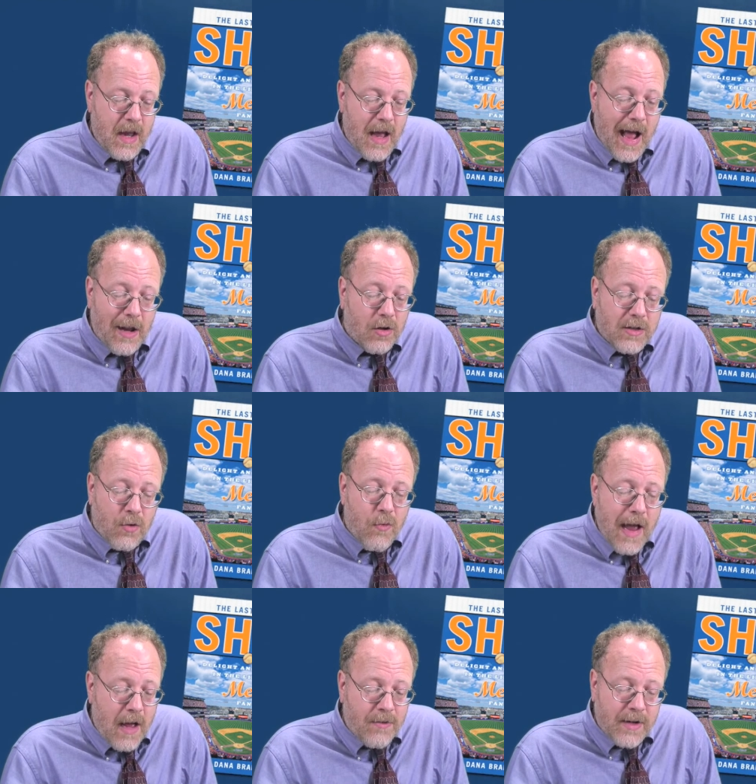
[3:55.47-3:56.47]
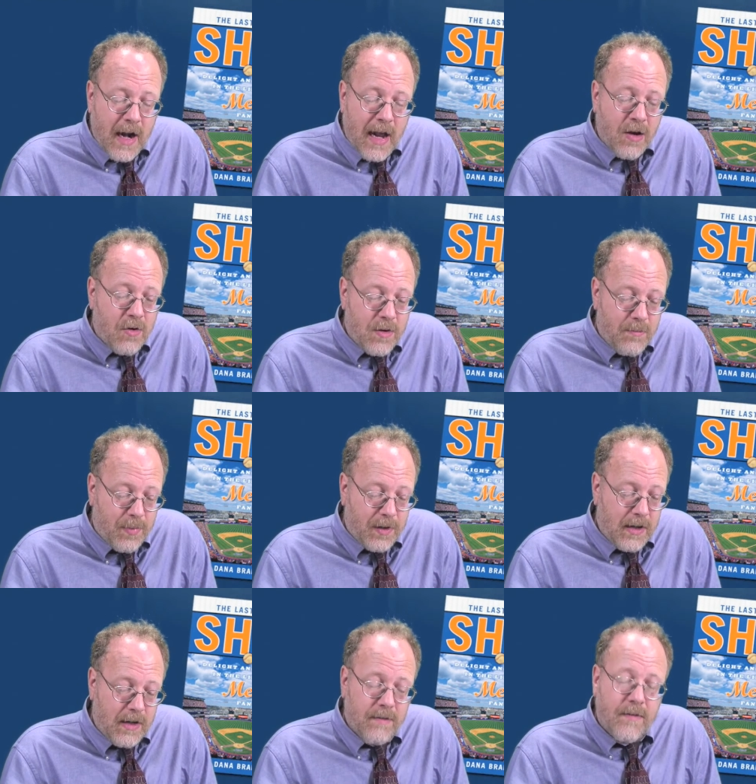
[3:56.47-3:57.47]
I looked around and I couldn't
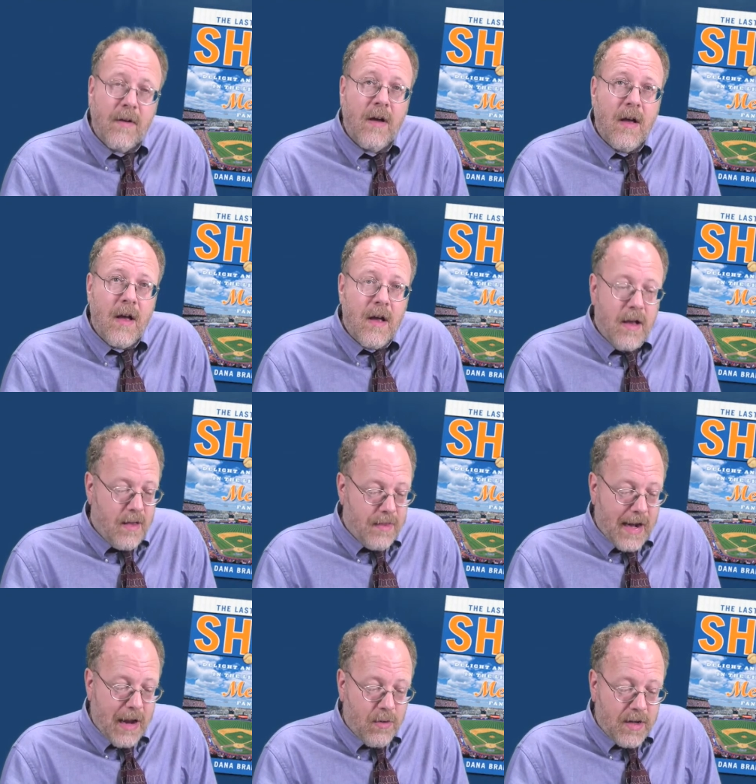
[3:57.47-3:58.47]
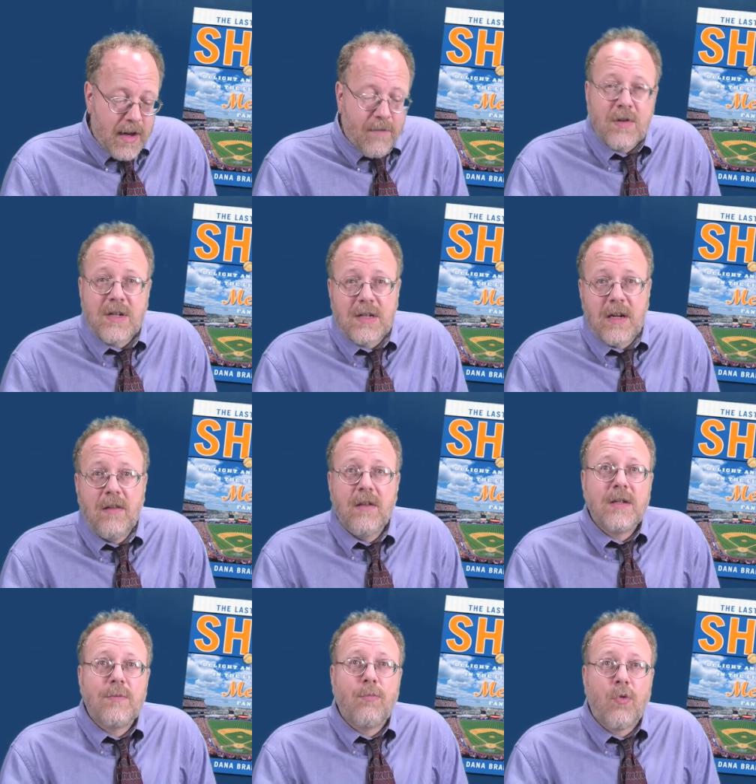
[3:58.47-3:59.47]
believe that I would never see
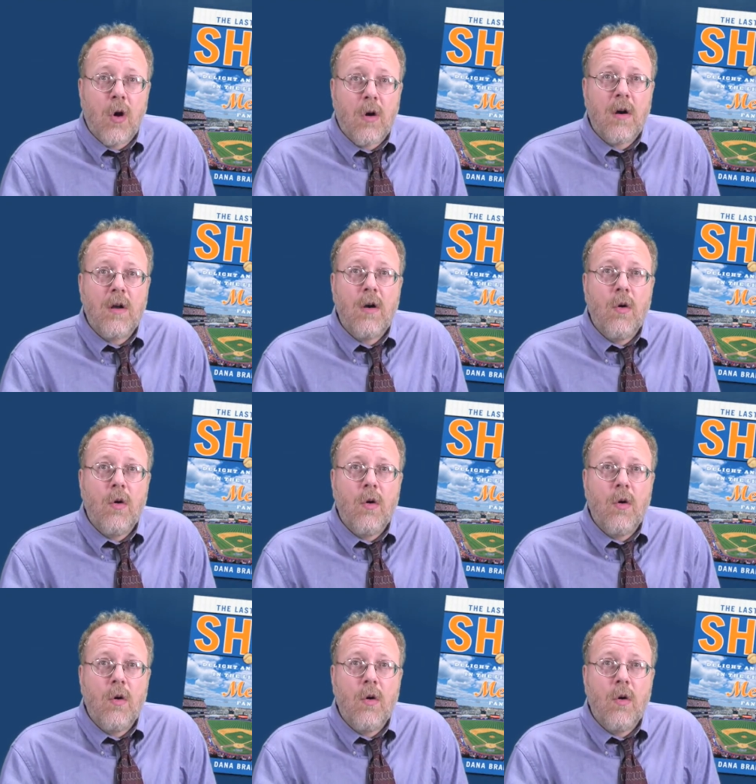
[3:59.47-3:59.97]
this broad,